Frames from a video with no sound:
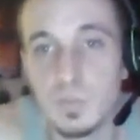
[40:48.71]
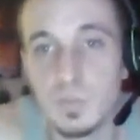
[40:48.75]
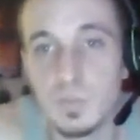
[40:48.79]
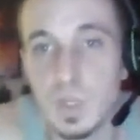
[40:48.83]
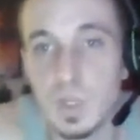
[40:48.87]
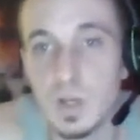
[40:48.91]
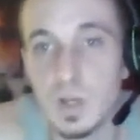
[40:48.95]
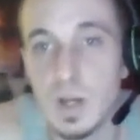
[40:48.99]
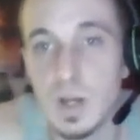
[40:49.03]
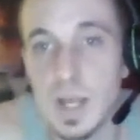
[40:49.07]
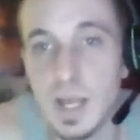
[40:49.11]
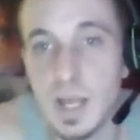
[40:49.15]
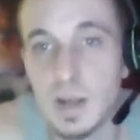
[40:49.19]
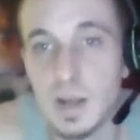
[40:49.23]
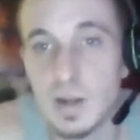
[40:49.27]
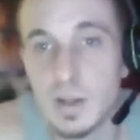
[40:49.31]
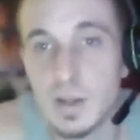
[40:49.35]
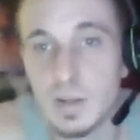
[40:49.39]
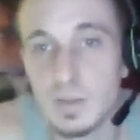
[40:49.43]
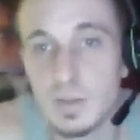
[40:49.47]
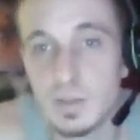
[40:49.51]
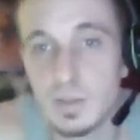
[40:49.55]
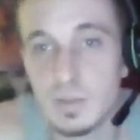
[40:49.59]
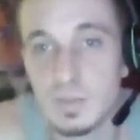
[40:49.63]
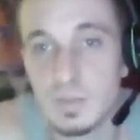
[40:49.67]

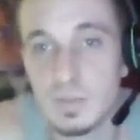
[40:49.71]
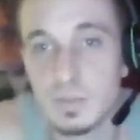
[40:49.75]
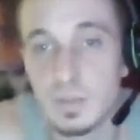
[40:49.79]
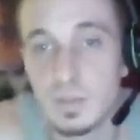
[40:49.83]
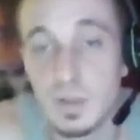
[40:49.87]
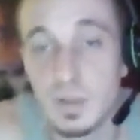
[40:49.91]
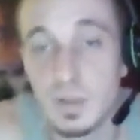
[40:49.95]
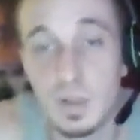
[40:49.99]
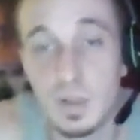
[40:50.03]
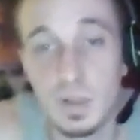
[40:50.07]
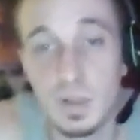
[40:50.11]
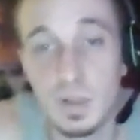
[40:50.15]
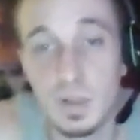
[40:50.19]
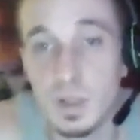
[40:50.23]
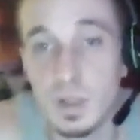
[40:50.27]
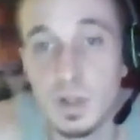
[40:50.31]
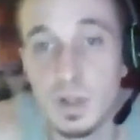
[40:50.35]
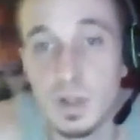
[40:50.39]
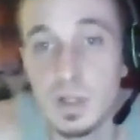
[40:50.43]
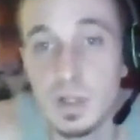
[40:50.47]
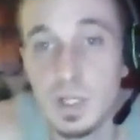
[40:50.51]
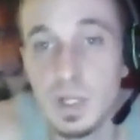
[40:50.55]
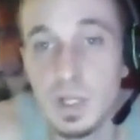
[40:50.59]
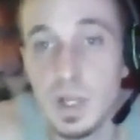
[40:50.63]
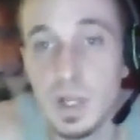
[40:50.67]

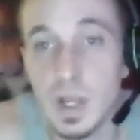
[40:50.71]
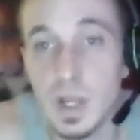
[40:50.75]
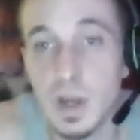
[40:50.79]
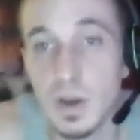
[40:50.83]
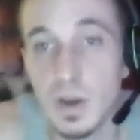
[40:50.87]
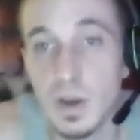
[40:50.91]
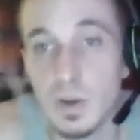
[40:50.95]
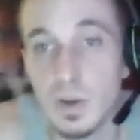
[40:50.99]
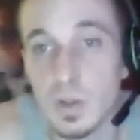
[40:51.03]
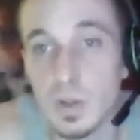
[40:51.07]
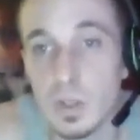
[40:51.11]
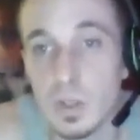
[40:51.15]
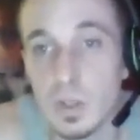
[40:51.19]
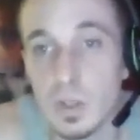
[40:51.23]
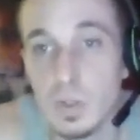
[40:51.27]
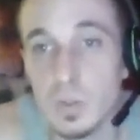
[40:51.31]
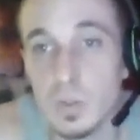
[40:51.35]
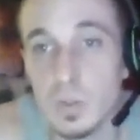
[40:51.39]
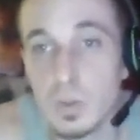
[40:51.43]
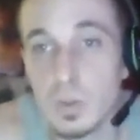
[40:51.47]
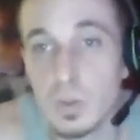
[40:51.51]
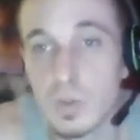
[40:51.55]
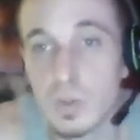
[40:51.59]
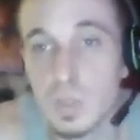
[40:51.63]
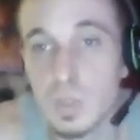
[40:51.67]
Learn to know,
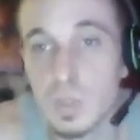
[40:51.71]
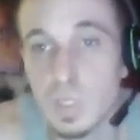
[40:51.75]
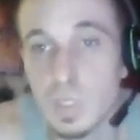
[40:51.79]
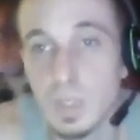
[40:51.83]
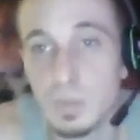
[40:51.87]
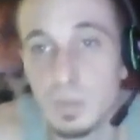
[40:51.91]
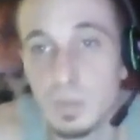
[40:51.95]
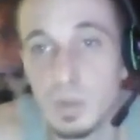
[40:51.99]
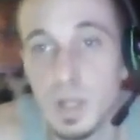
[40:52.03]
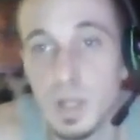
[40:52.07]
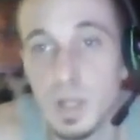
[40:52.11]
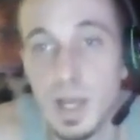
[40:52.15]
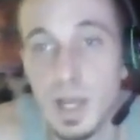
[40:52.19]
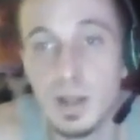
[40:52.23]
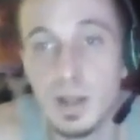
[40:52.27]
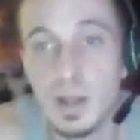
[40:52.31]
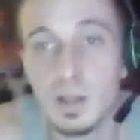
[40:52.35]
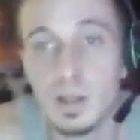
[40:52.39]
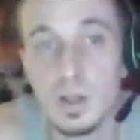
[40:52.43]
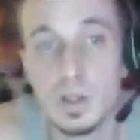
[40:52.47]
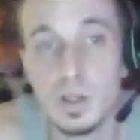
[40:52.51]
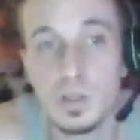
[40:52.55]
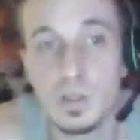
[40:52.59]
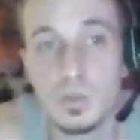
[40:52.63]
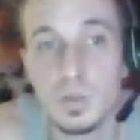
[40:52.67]
use, and apply the
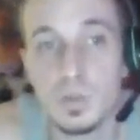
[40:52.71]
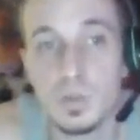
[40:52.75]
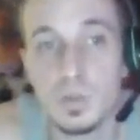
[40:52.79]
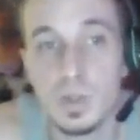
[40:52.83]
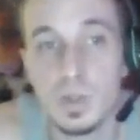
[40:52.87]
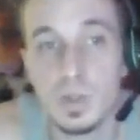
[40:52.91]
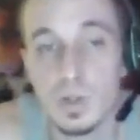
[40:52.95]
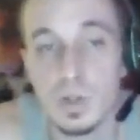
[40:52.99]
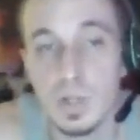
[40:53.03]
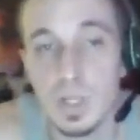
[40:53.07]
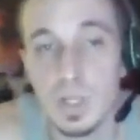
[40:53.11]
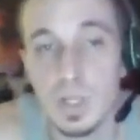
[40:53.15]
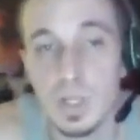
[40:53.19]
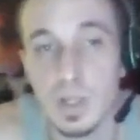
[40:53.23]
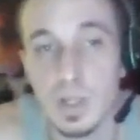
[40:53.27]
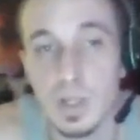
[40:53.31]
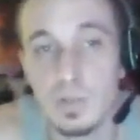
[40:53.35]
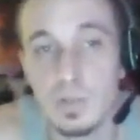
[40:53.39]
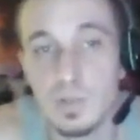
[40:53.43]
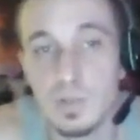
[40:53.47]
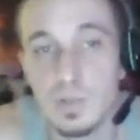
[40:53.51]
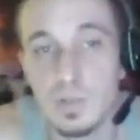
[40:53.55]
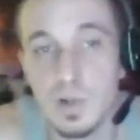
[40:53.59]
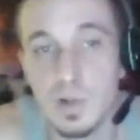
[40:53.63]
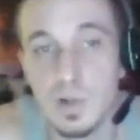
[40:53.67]
laws resulting
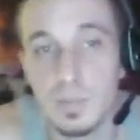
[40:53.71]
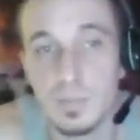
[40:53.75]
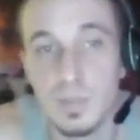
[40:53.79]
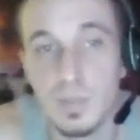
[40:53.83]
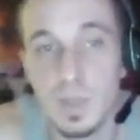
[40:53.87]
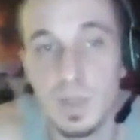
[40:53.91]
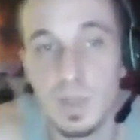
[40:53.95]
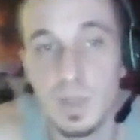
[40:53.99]
therefrom.